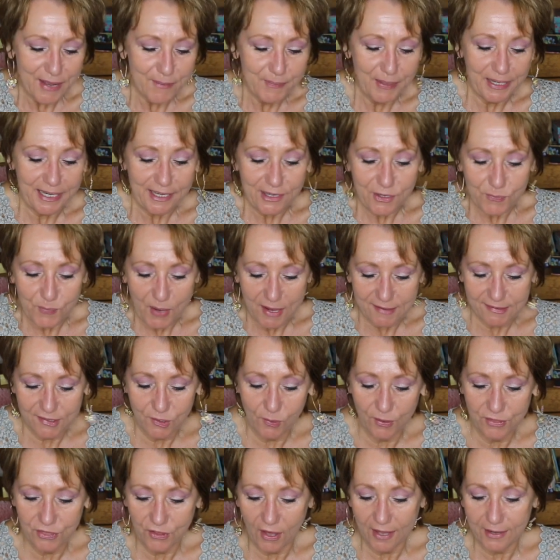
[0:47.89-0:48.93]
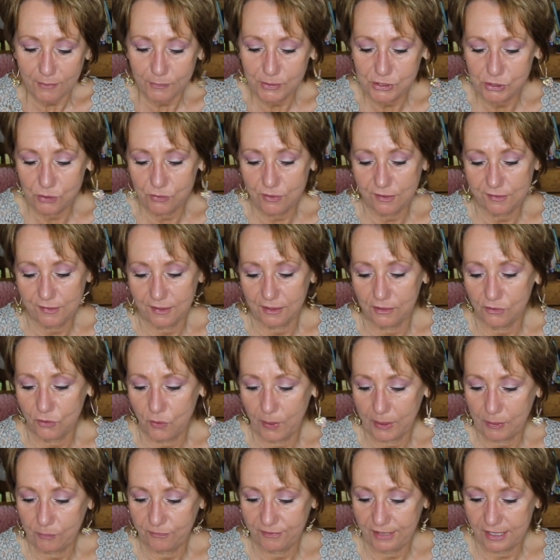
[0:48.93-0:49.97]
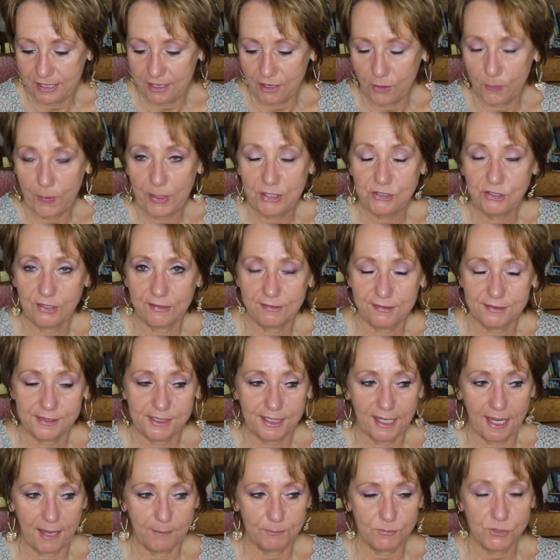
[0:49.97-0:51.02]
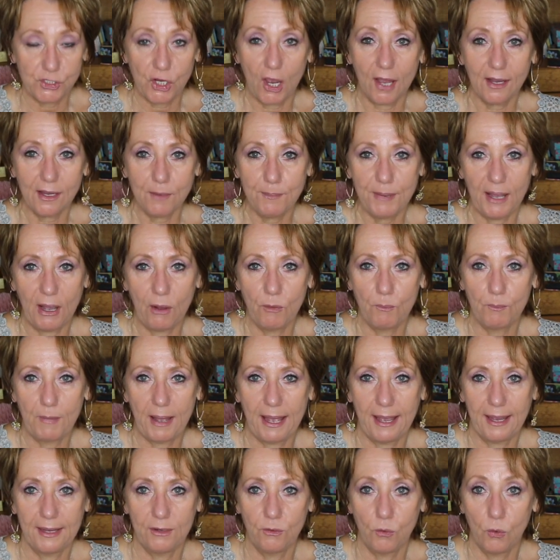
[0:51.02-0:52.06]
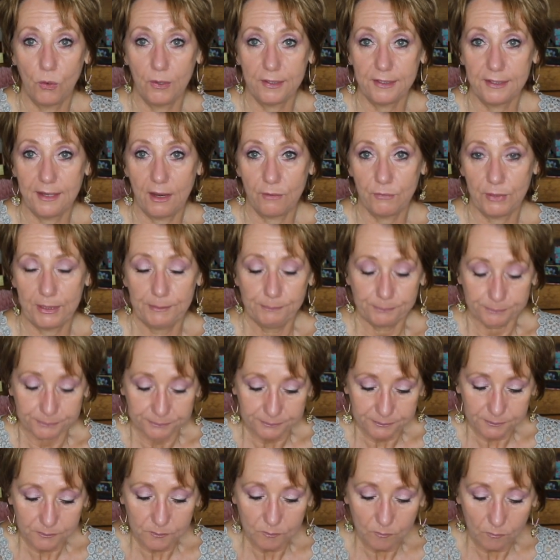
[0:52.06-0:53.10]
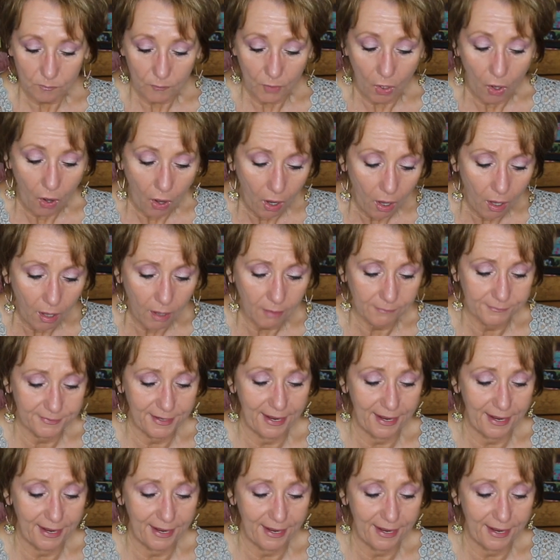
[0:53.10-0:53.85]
But anyway, so I thought I would do this little quick video and just um, talk about my ordinary haul.